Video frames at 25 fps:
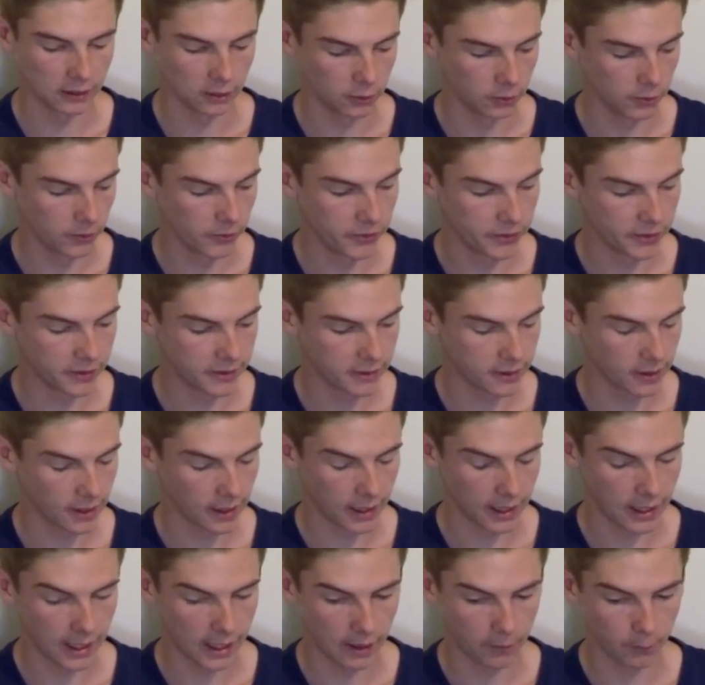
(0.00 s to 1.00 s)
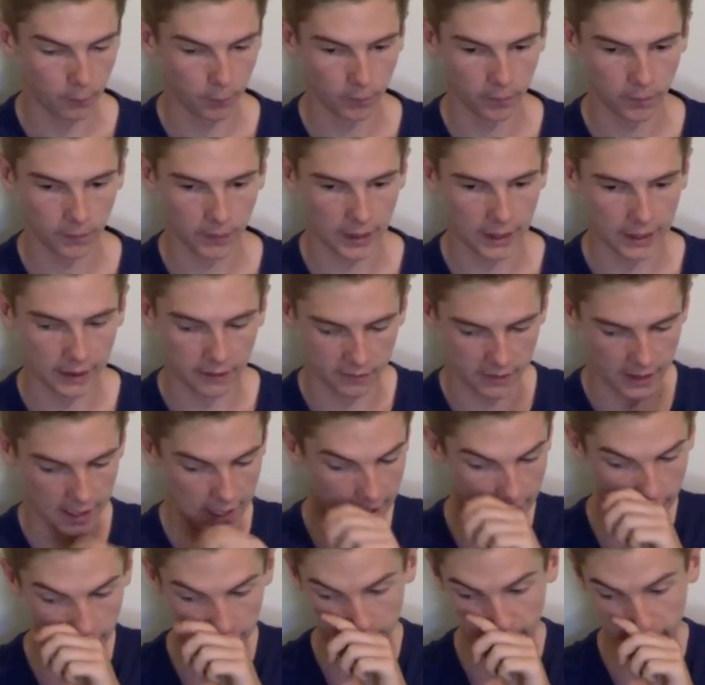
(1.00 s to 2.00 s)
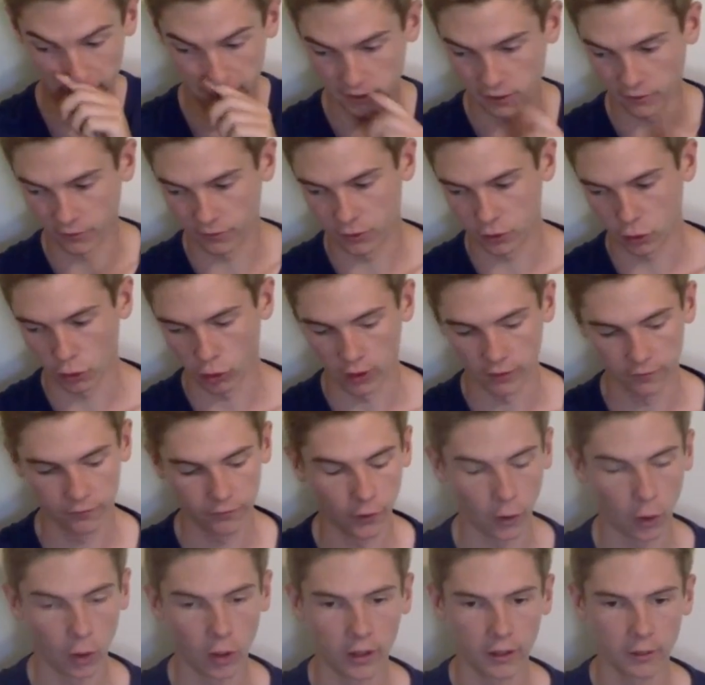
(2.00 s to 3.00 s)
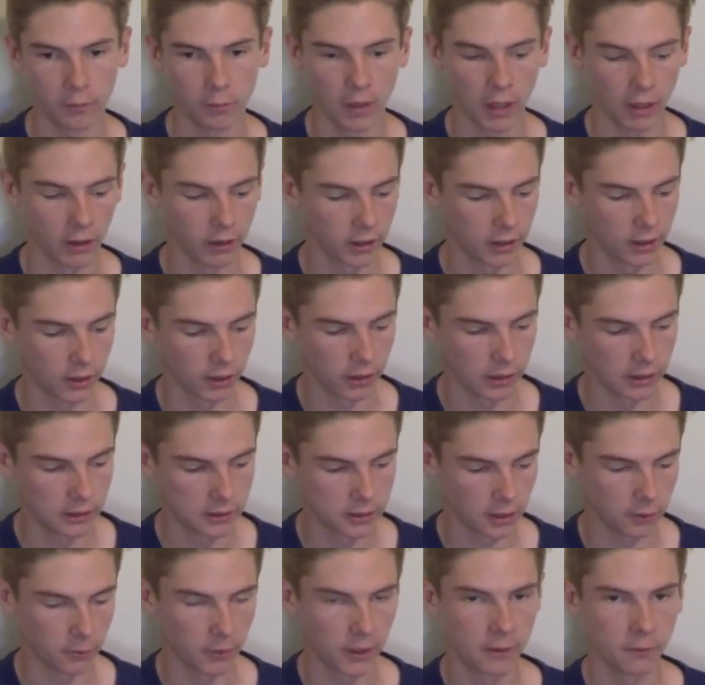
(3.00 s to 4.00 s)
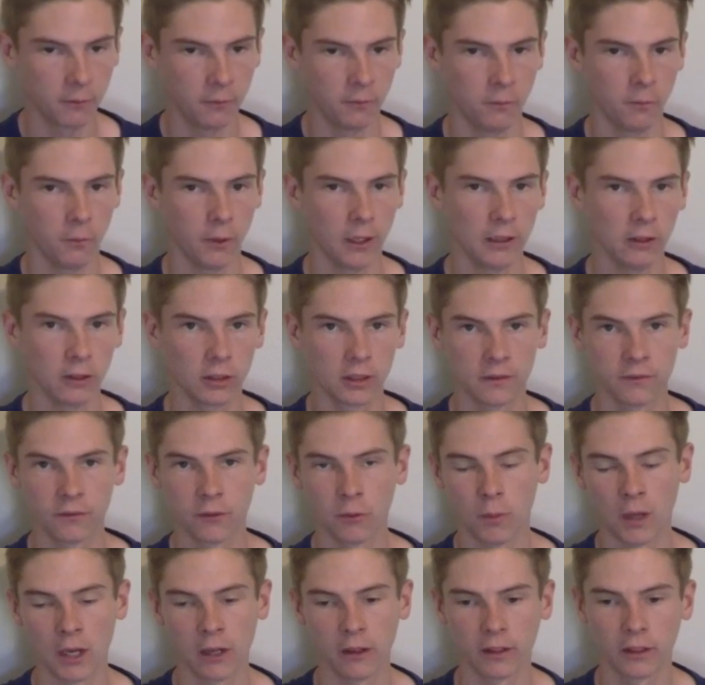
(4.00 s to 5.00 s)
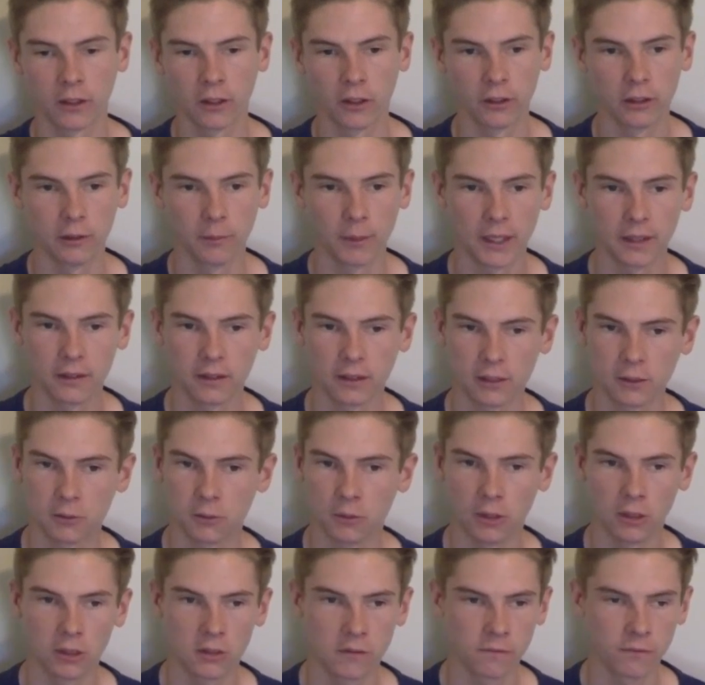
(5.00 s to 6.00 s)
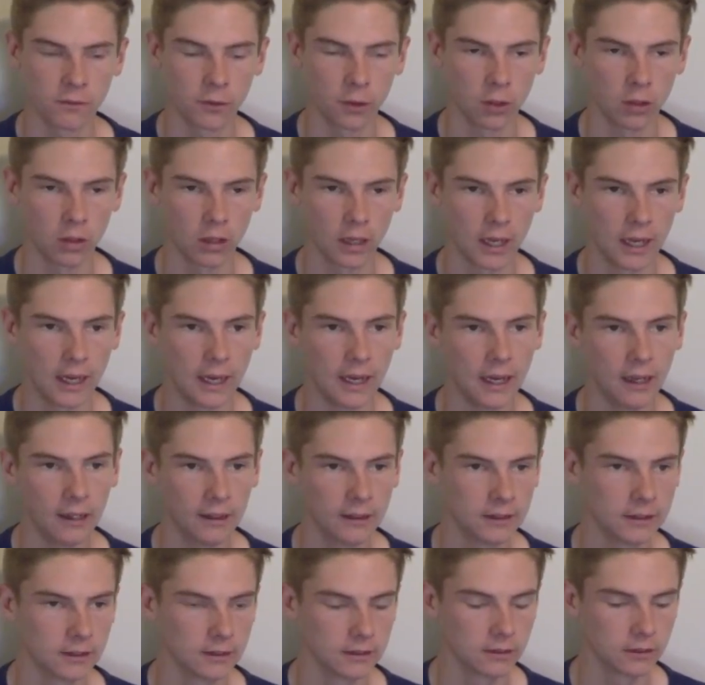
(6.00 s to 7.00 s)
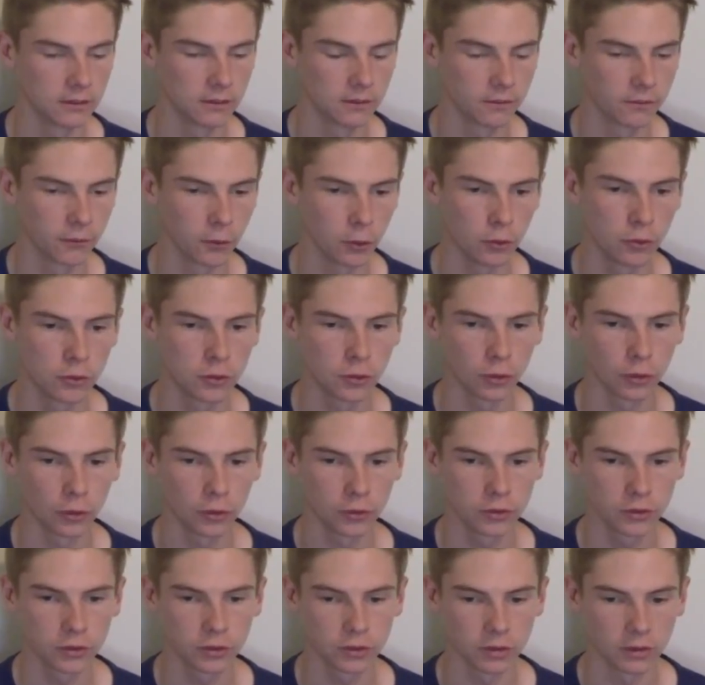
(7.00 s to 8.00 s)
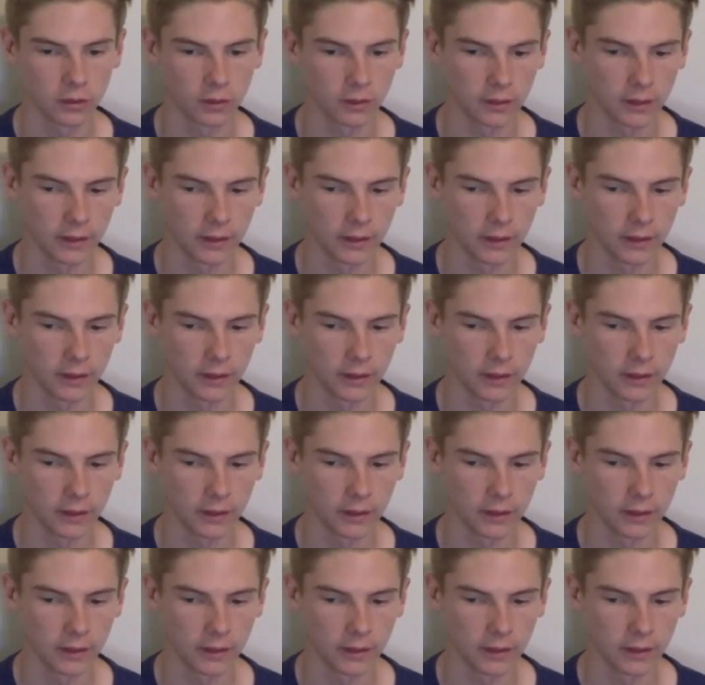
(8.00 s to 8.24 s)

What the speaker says: lures and areas to try and find Murray cod. So when we're looking for Murray cod, the main things we're looking for are food source,